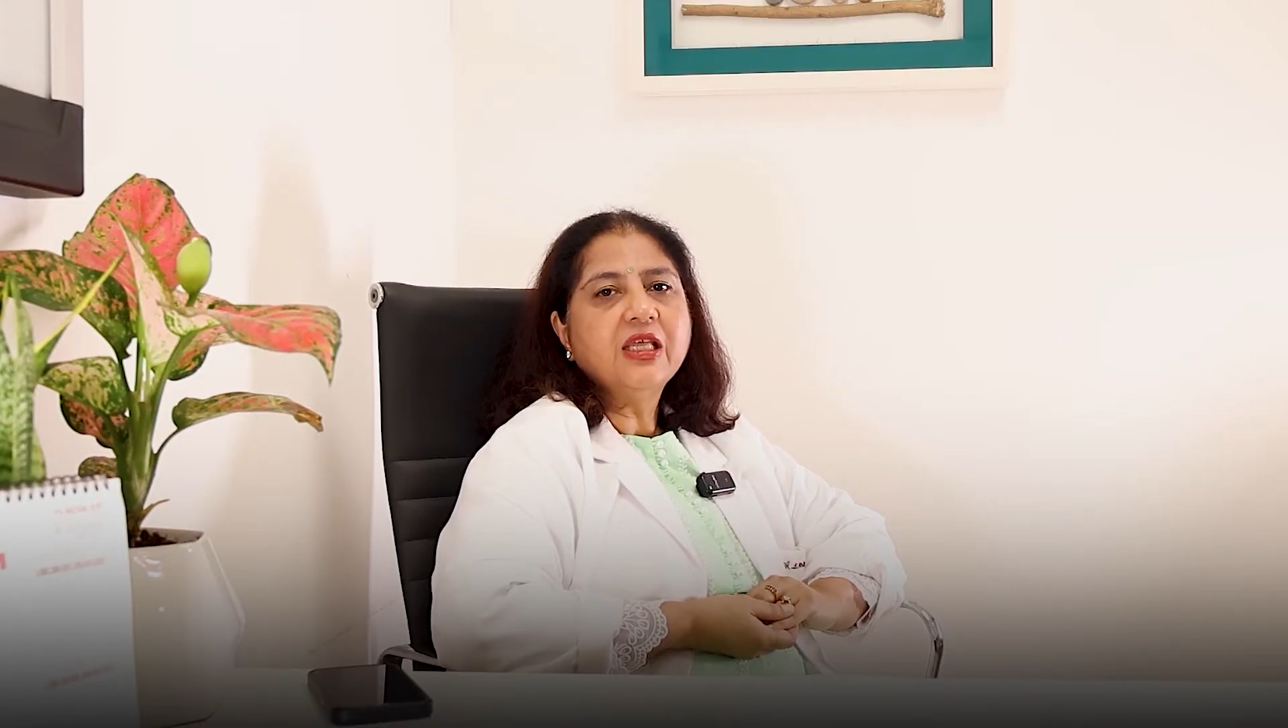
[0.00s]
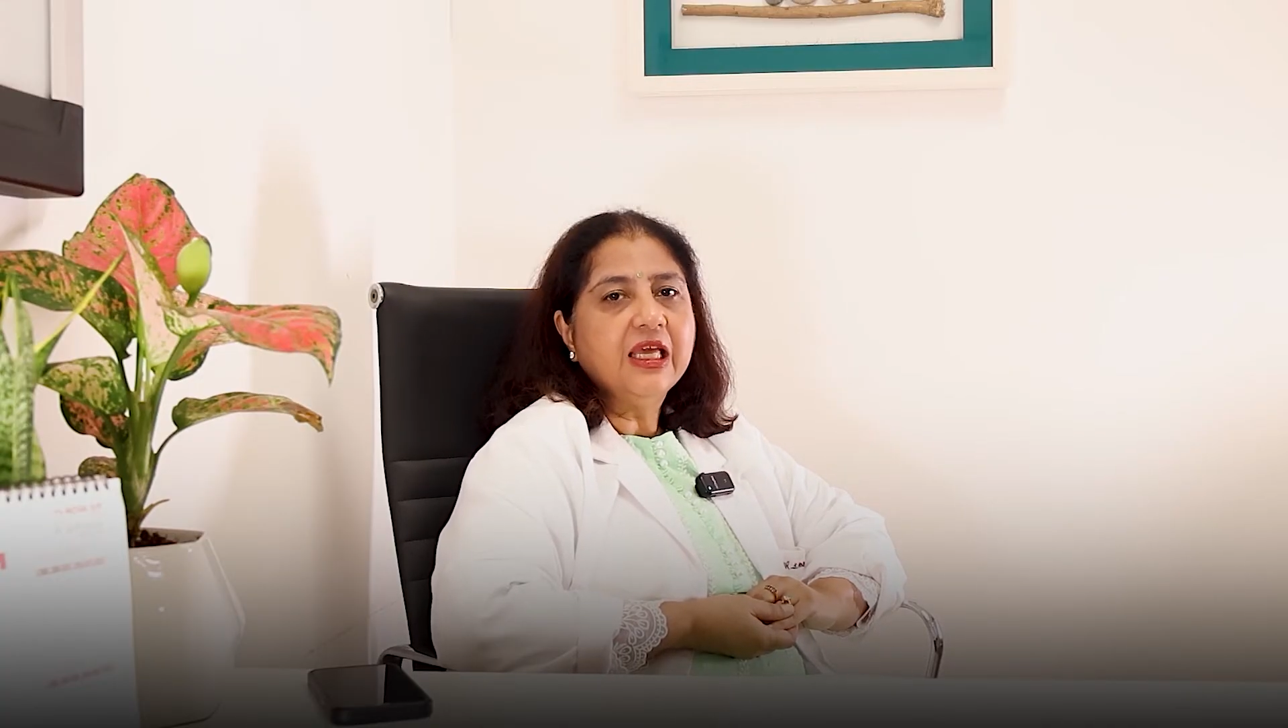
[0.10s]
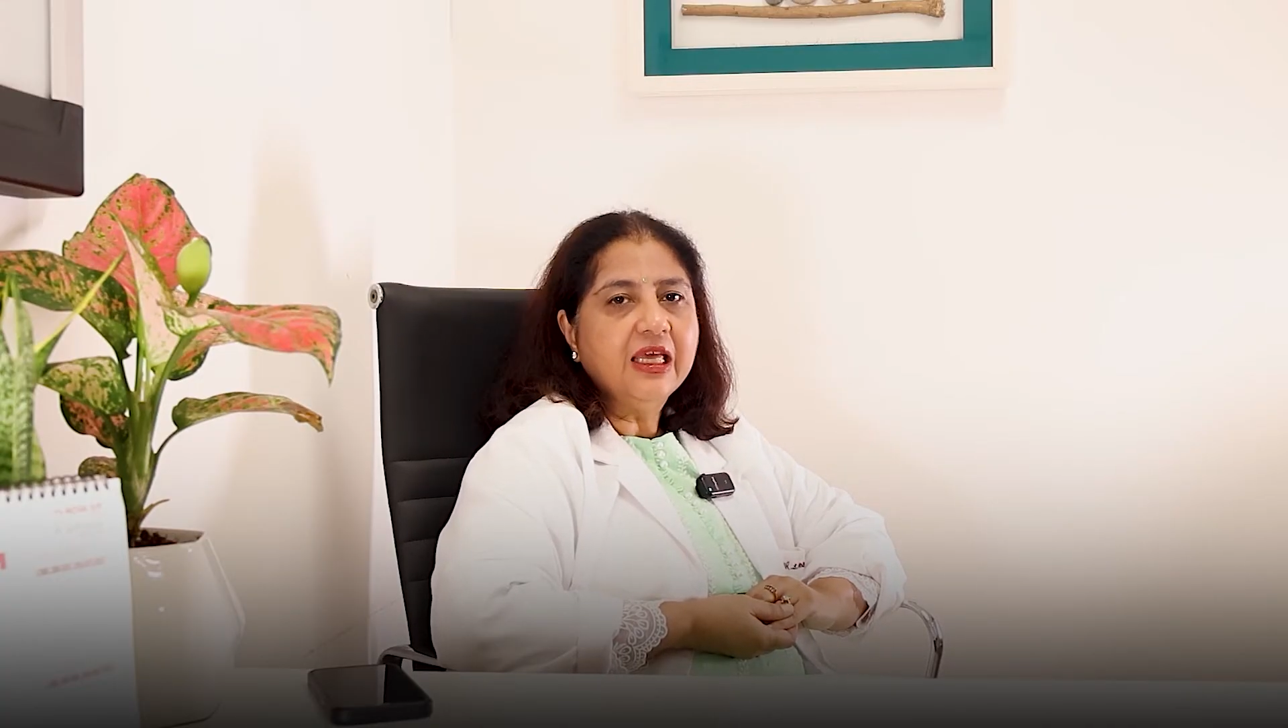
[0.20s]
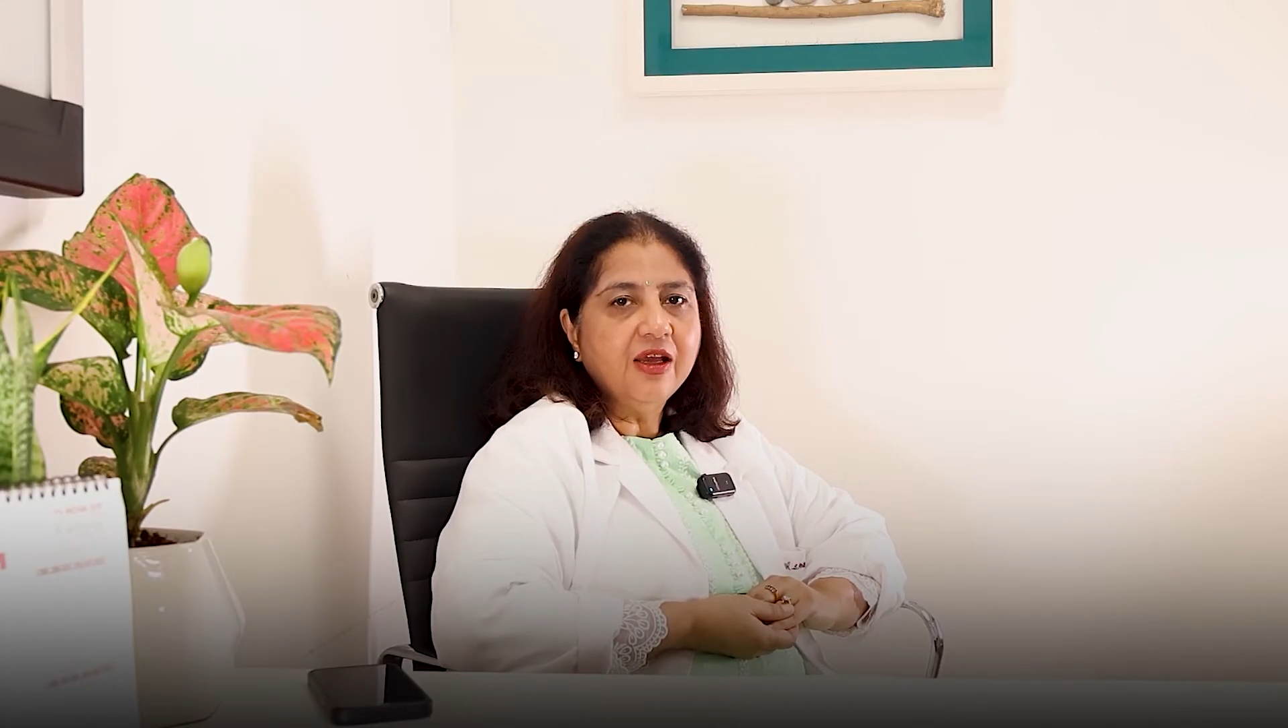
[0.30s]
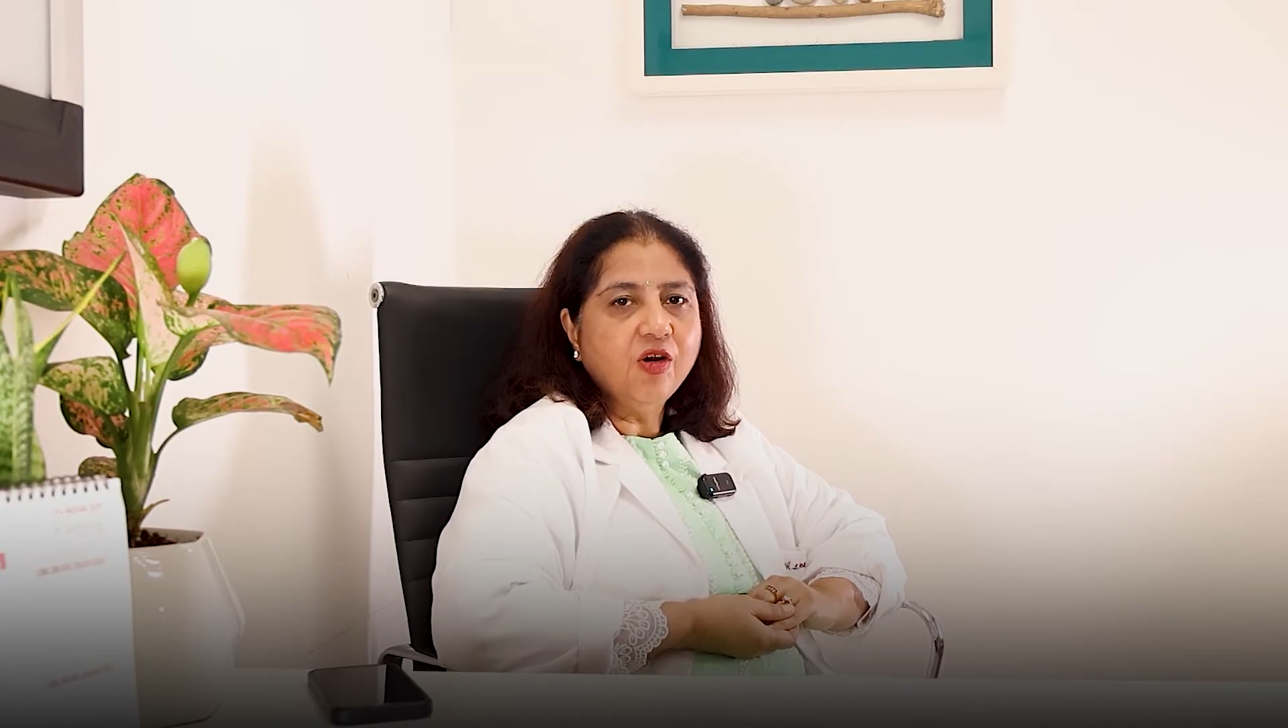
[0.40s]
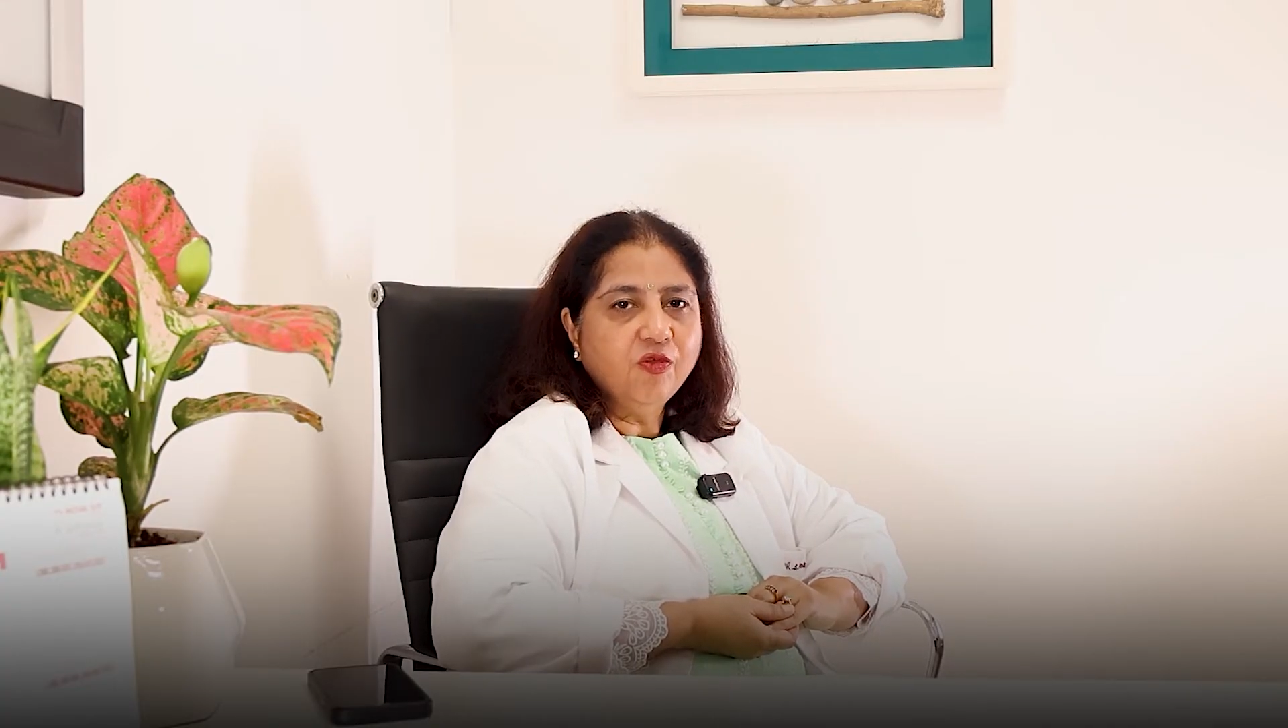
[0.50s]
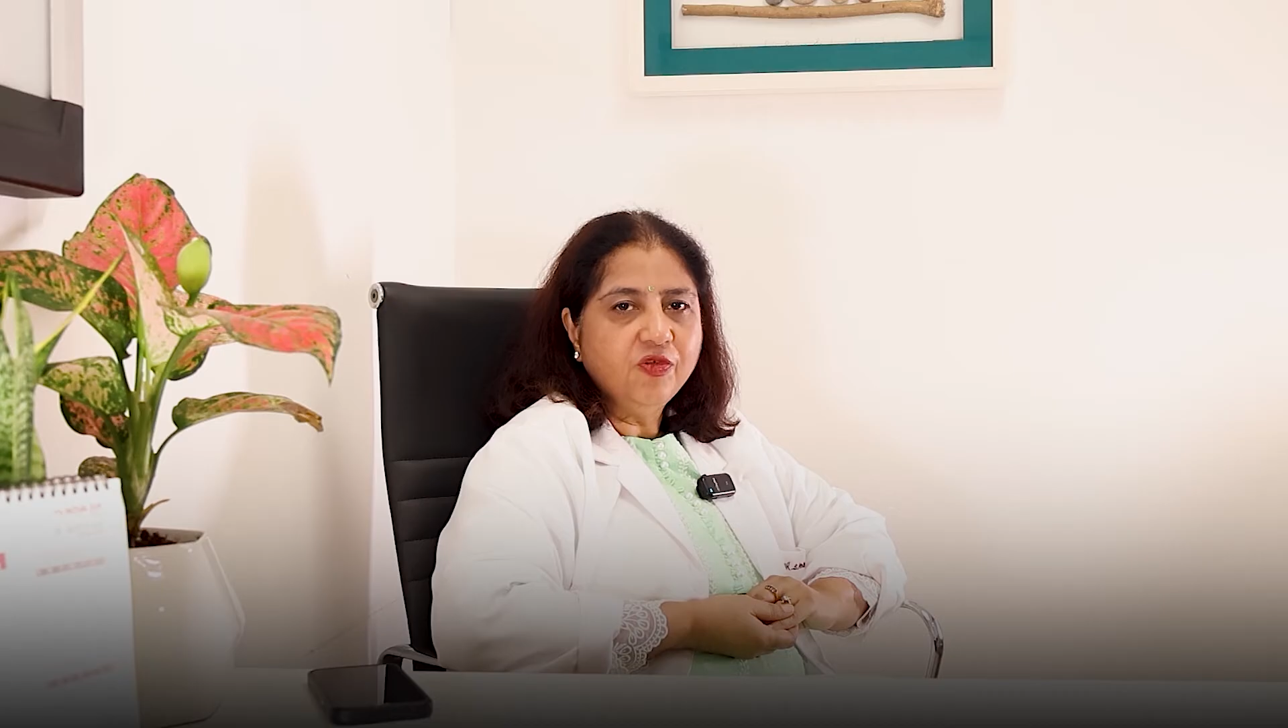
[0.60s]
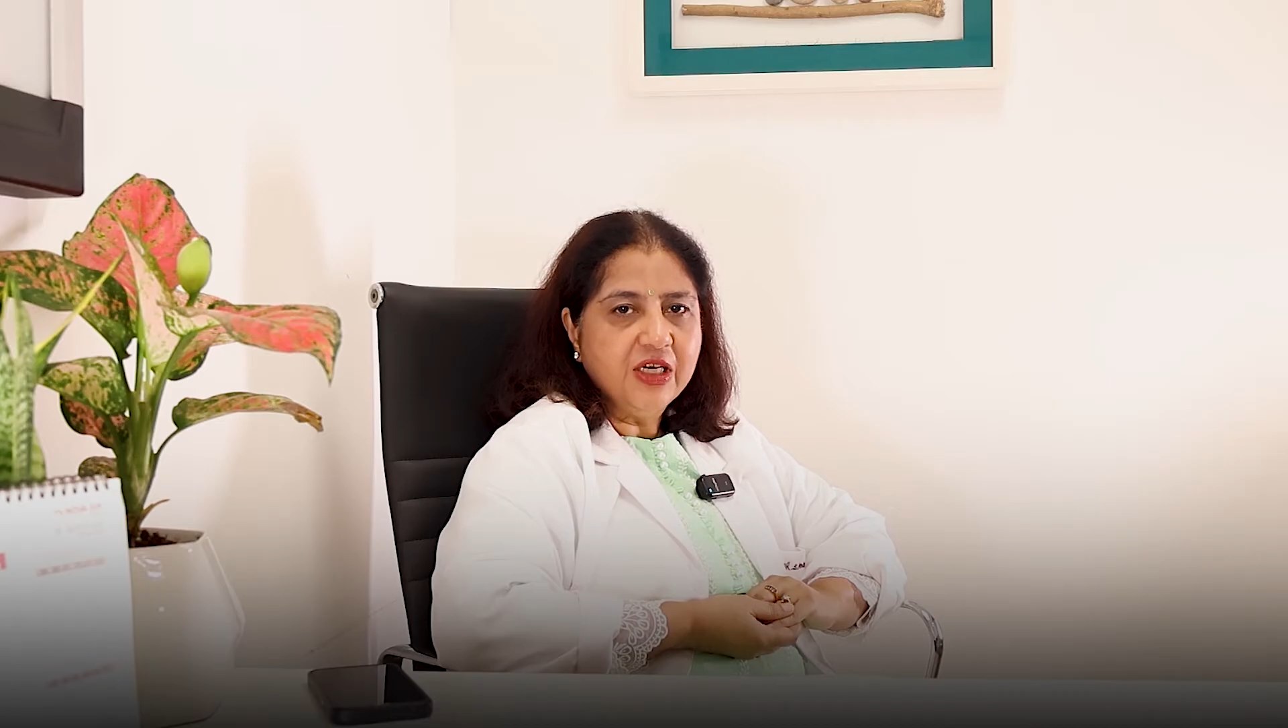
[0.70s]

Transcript: thinking of